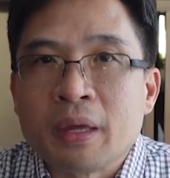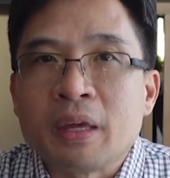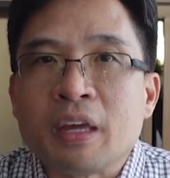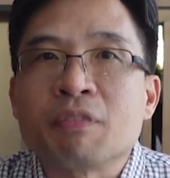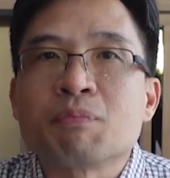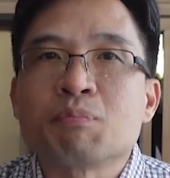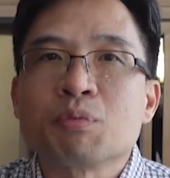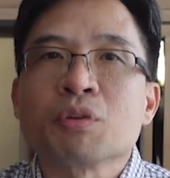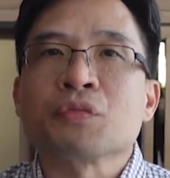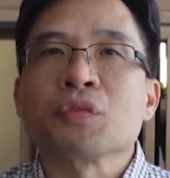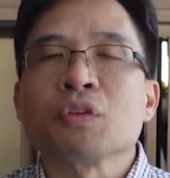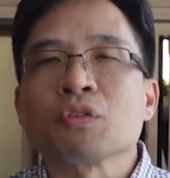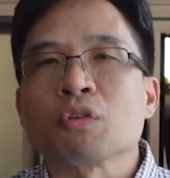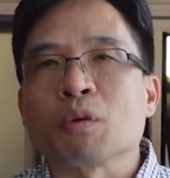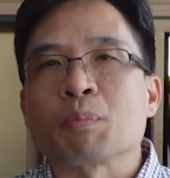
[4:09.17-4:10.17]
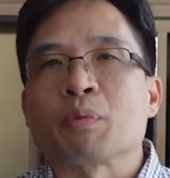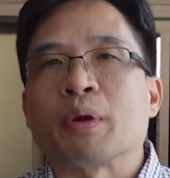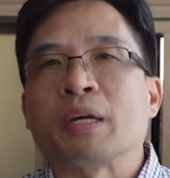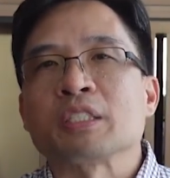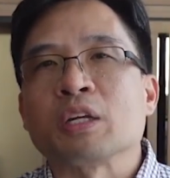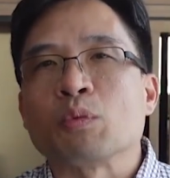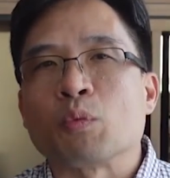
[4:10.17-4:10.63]
If Brookfield
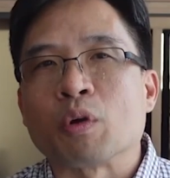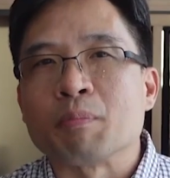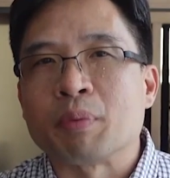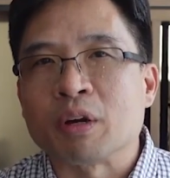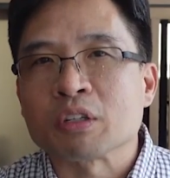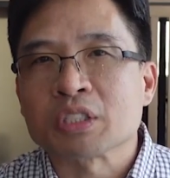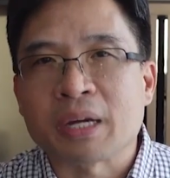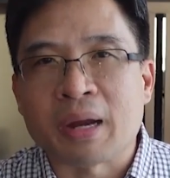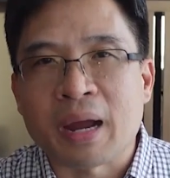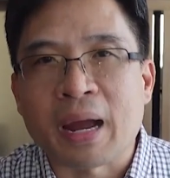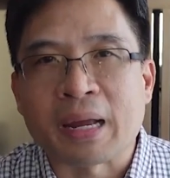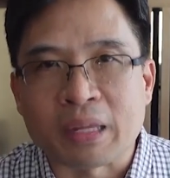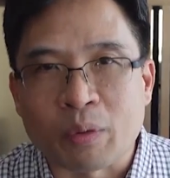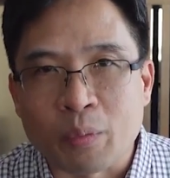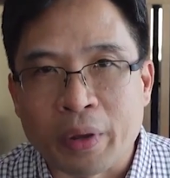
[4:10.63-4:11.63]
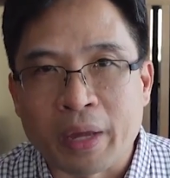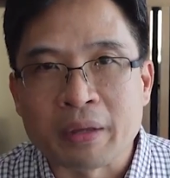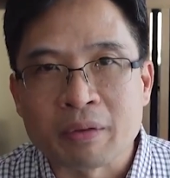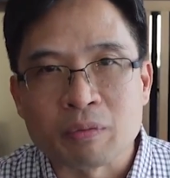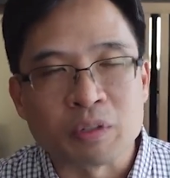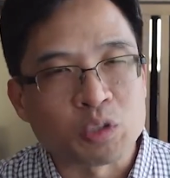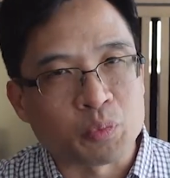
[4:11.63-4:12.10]
Corporation were Berkshire Hathaway,
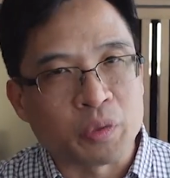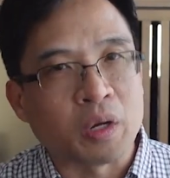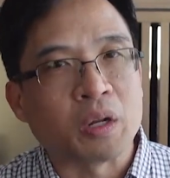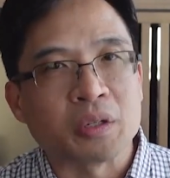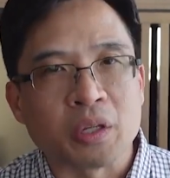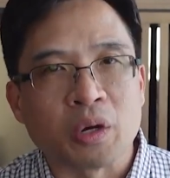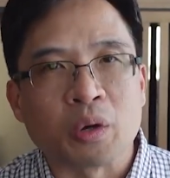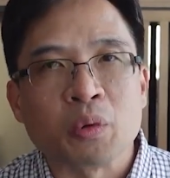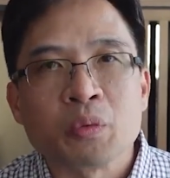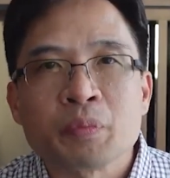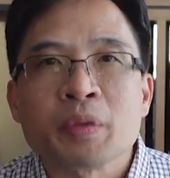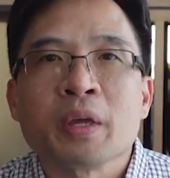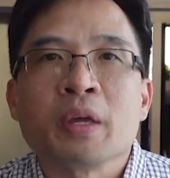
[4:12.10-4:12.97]
which we all know,